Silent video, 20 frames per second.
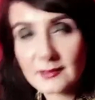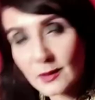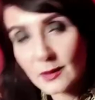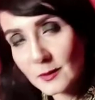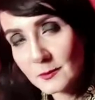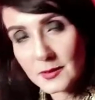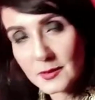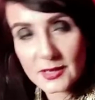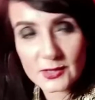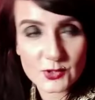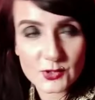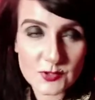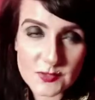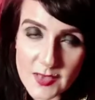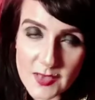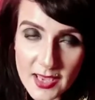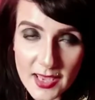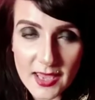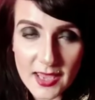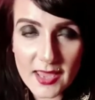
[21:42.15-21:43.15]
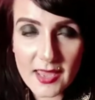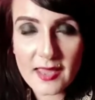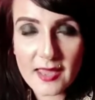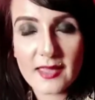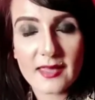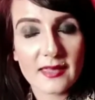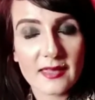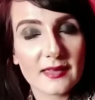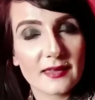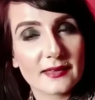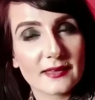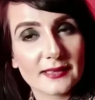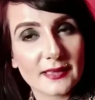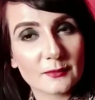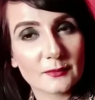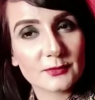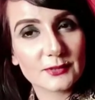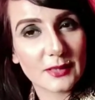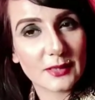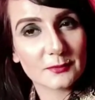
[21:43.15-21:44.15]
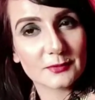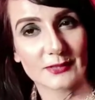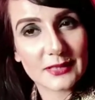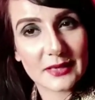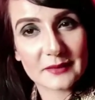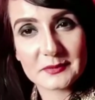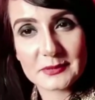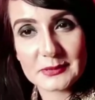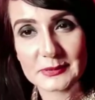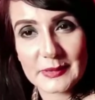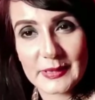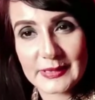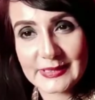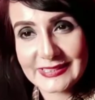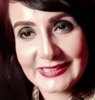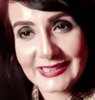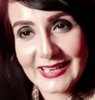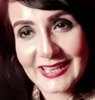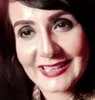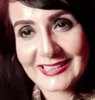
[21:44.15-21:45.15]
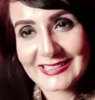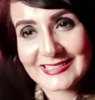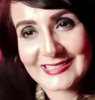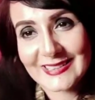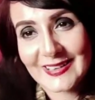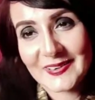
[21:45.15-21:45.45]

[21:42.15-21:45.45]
comment, share. www.tinahills.com. Thank you.